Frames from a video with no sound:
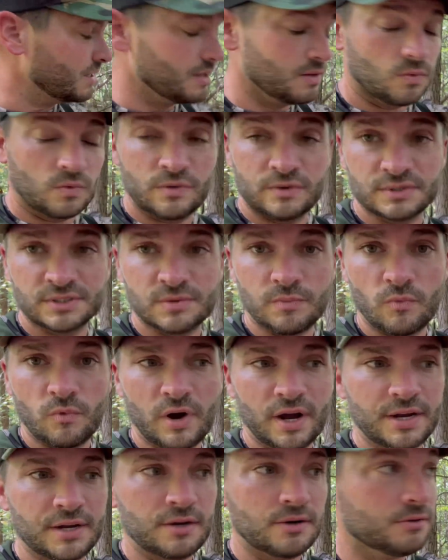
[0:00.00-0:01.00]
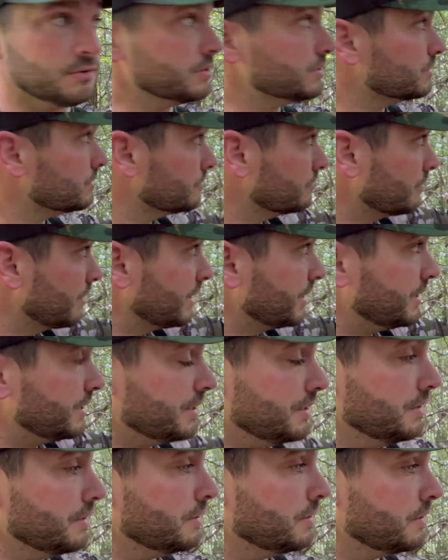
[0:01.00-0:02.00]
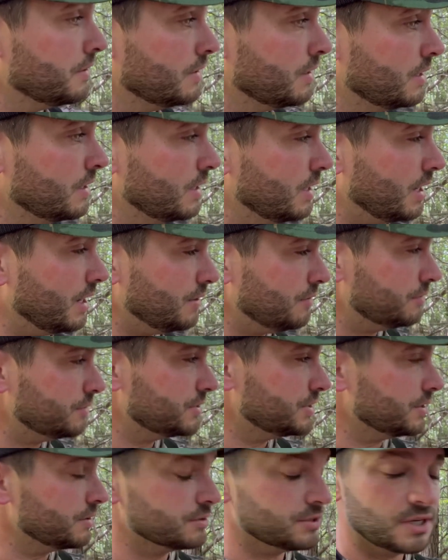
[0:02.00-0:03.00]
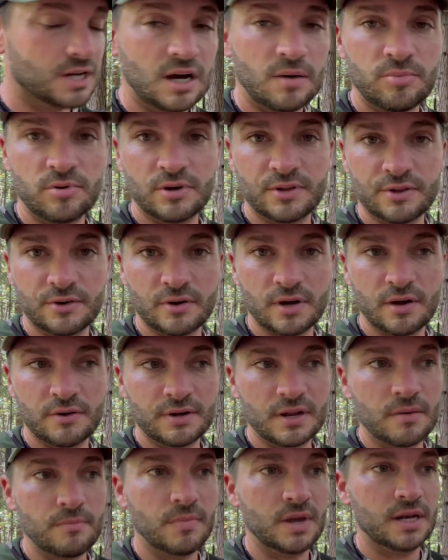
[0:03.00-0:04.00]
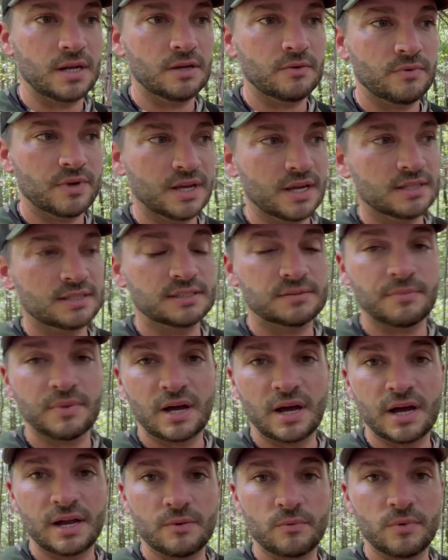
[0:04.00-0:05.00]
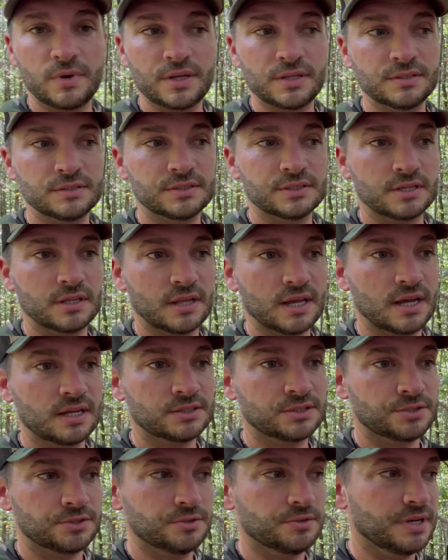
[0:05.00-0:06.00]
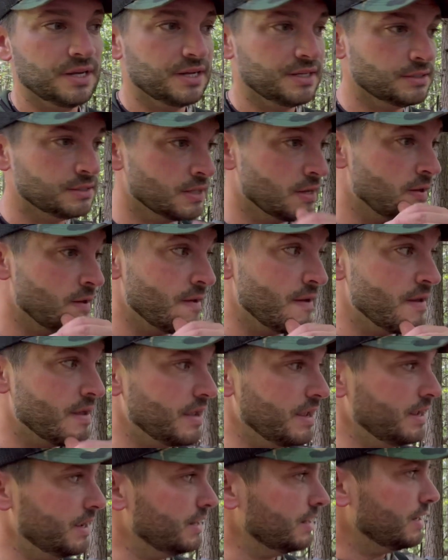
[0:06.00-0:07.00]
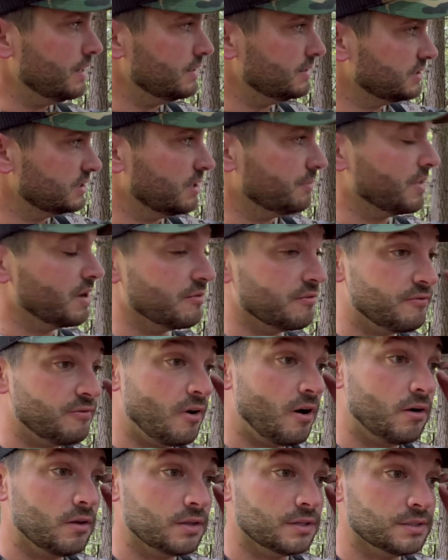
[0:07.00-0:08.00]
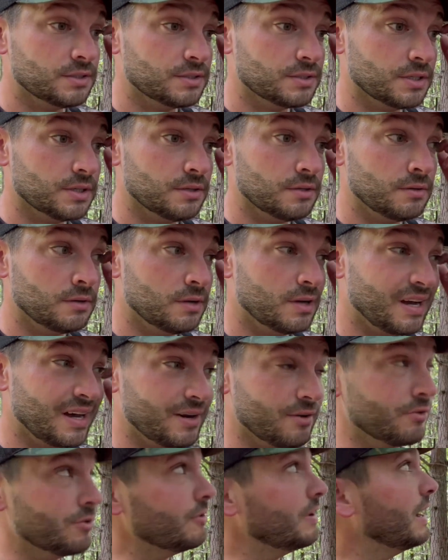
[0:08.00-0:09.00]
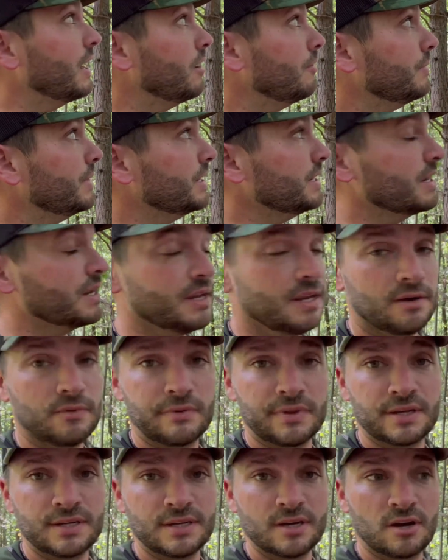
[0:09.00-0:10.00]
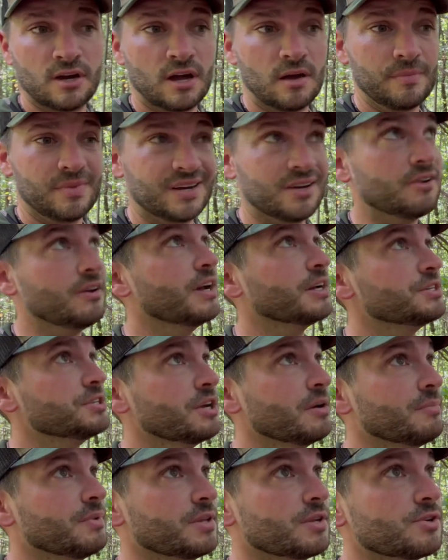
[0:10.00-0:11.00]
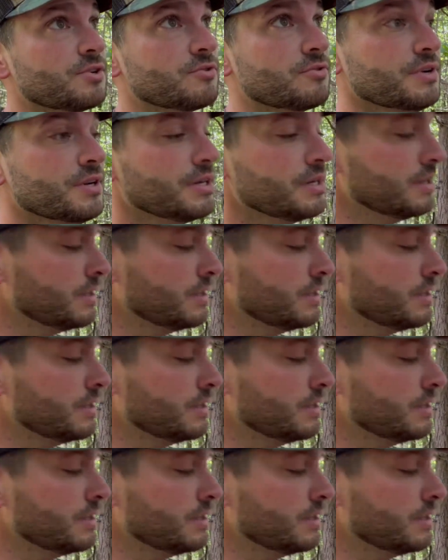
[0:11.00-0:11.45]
There's some white oaks right here. You'll see there's a couple on the ground, not many. We had some high winds the last 2 days, and some have fallen, so I don't know how many. I can't really tell how many are actually up in a tree.